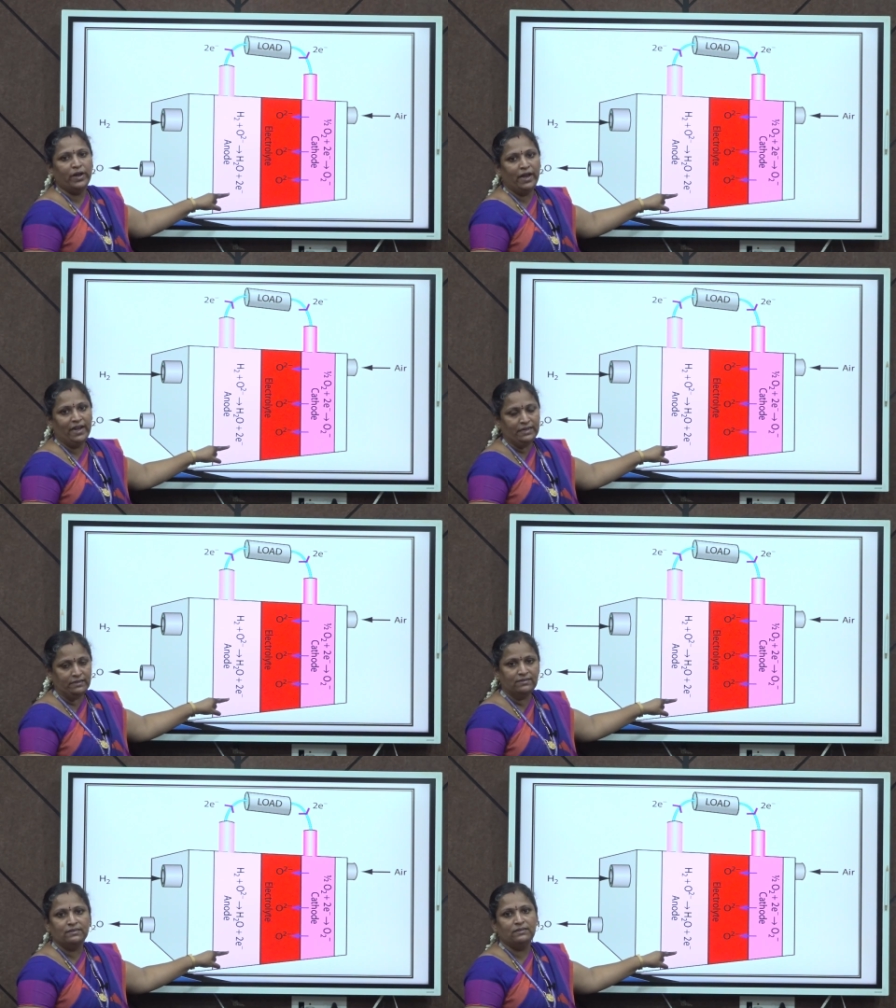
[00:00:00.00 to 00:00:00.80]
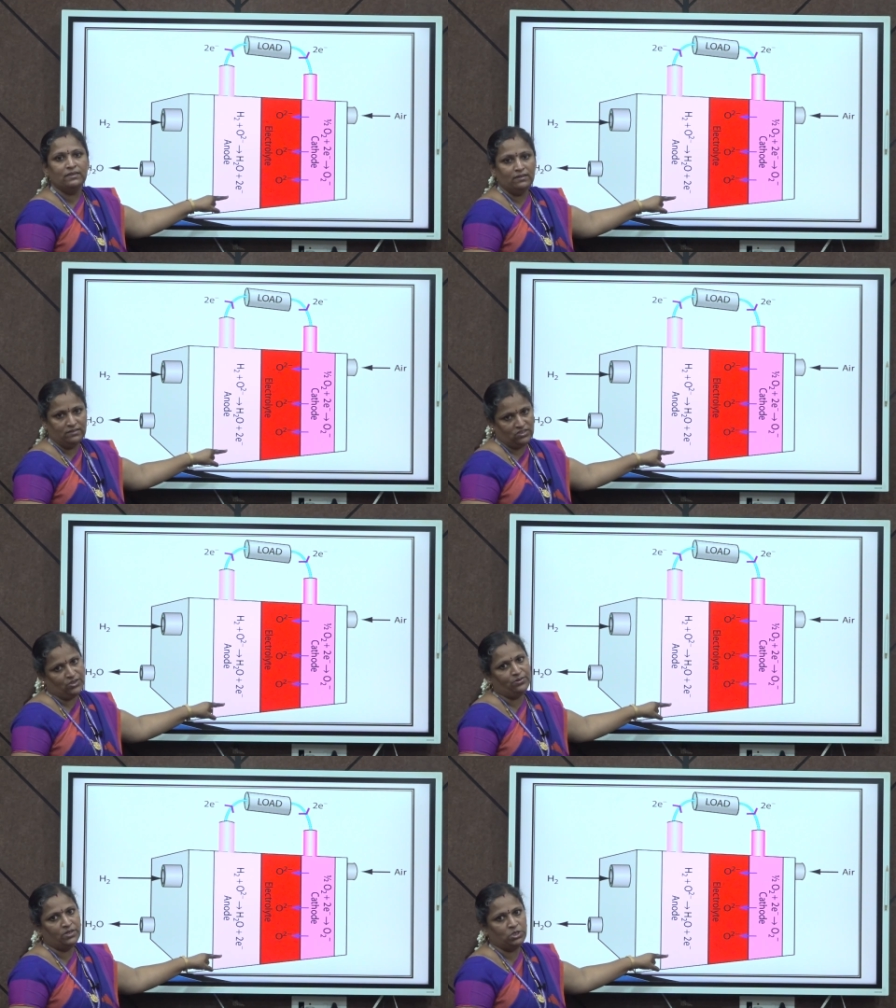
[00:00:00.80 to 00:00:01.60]
electricity
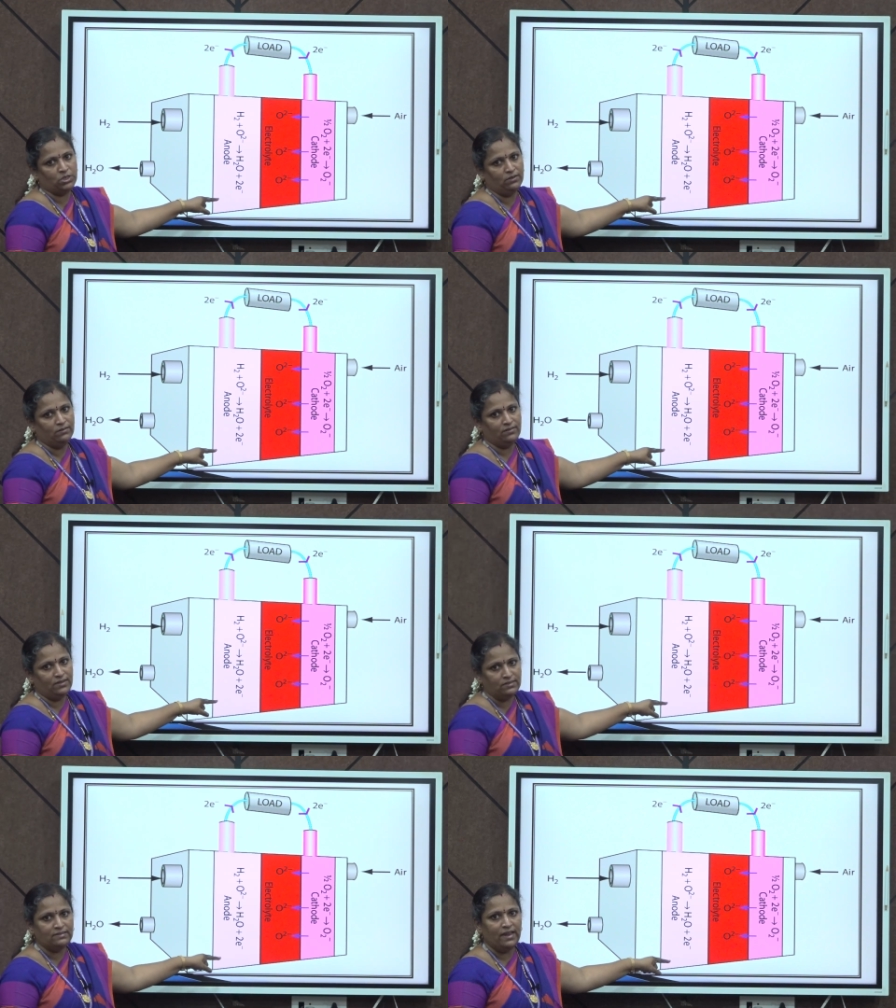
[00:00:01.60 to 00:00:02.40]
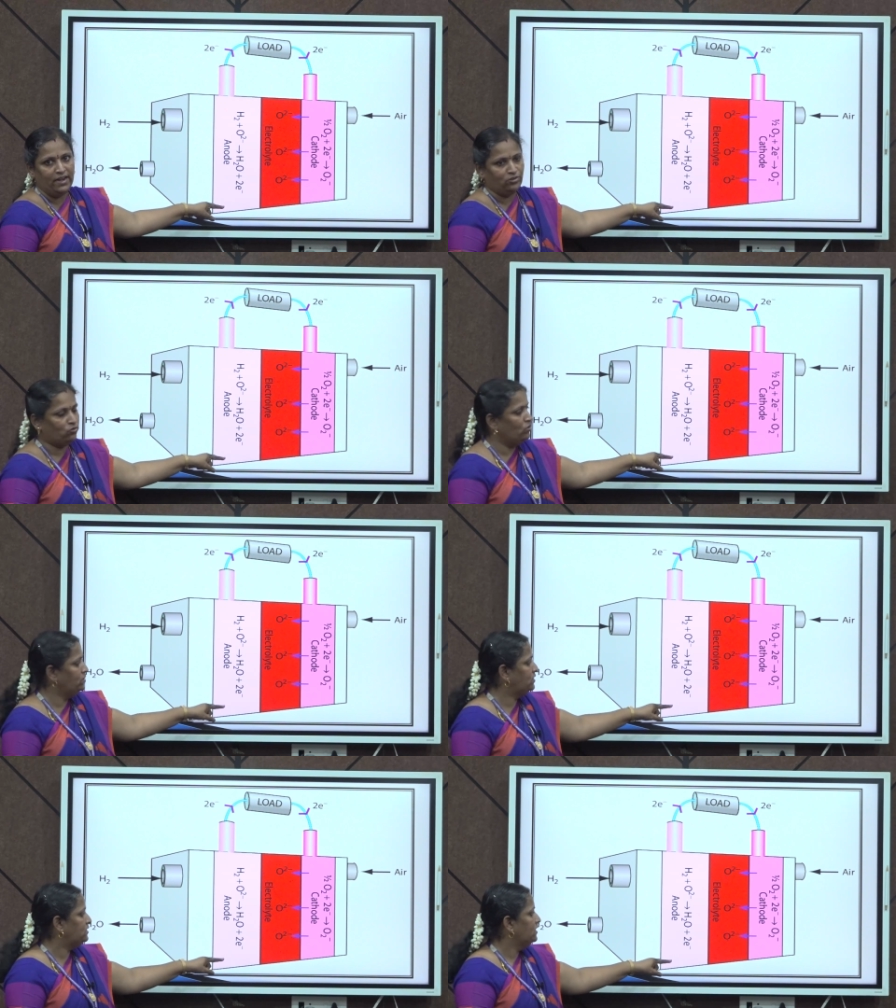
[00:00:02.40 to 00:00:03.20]
generation that is
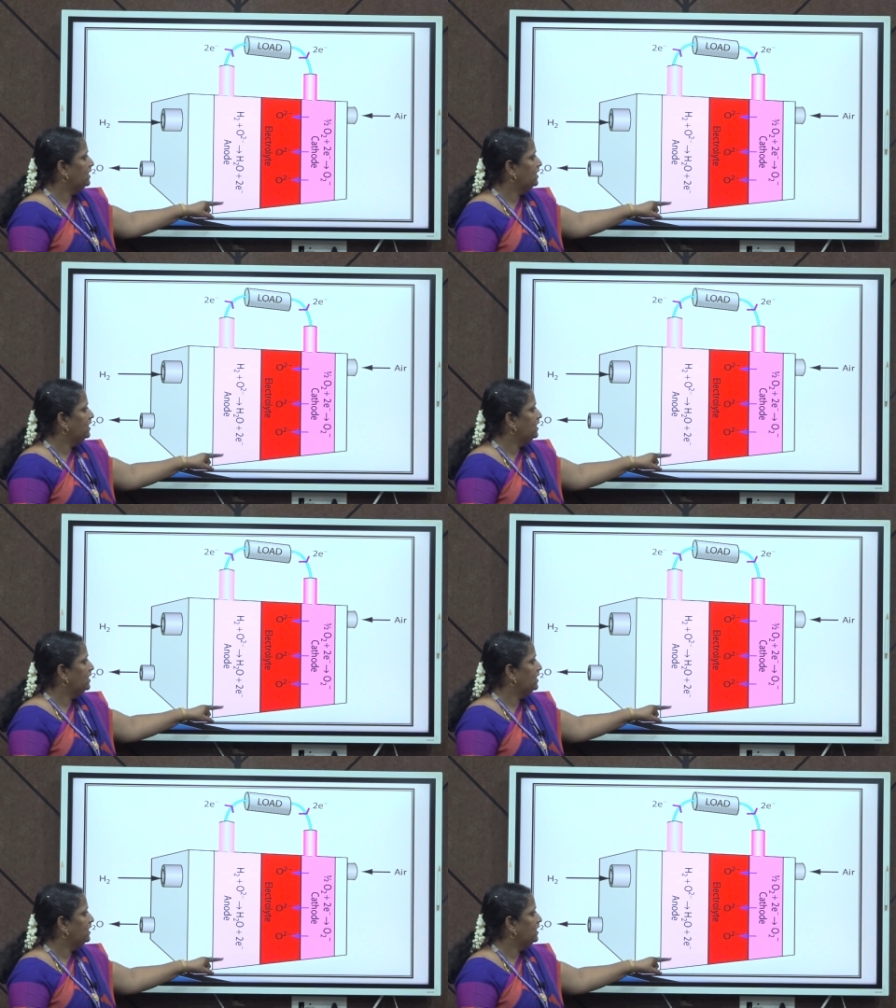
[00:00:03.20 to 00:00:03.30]
electrons.